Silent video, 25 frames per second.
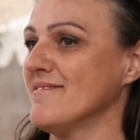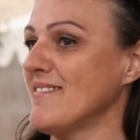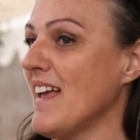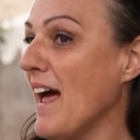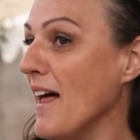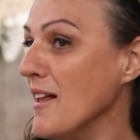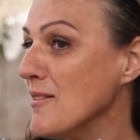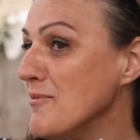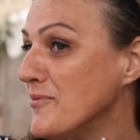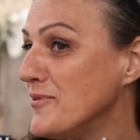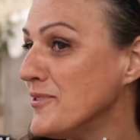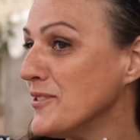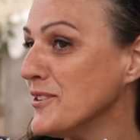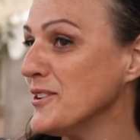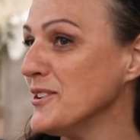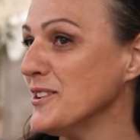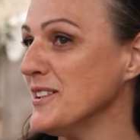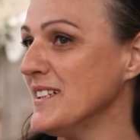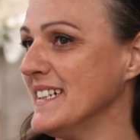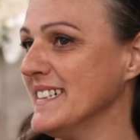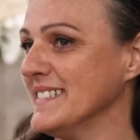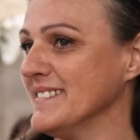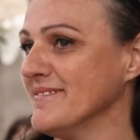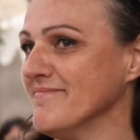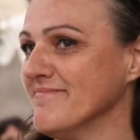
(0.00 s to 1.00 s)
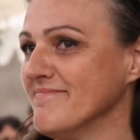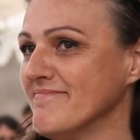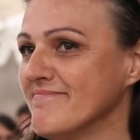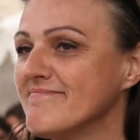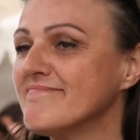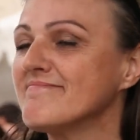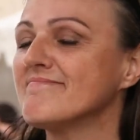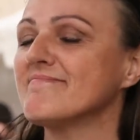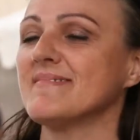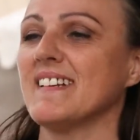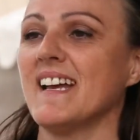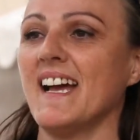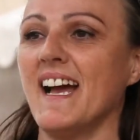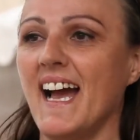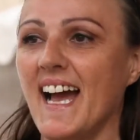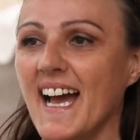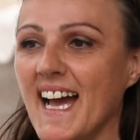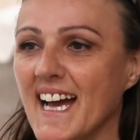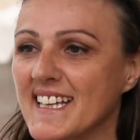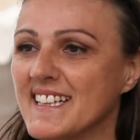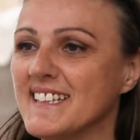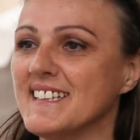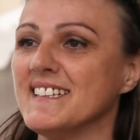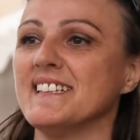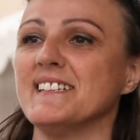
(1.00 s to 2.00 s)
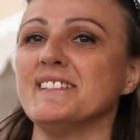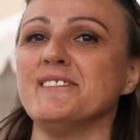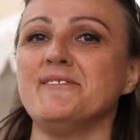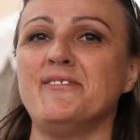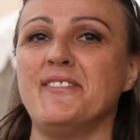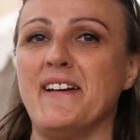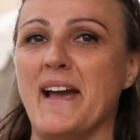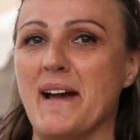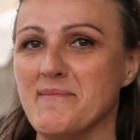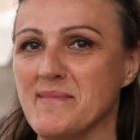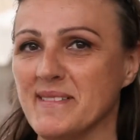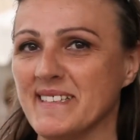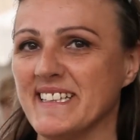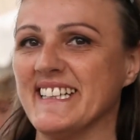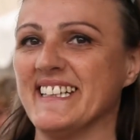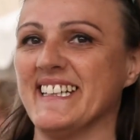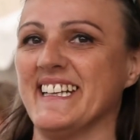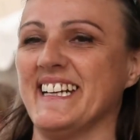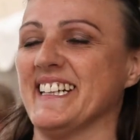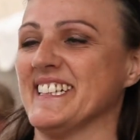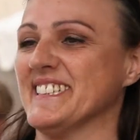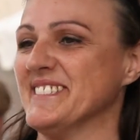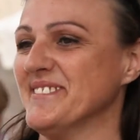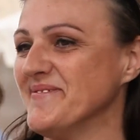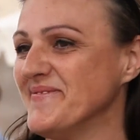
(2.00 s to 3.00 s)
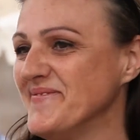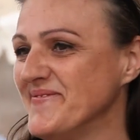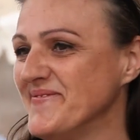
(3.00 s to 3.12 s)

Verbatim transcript: helpful, and I had a little family in here.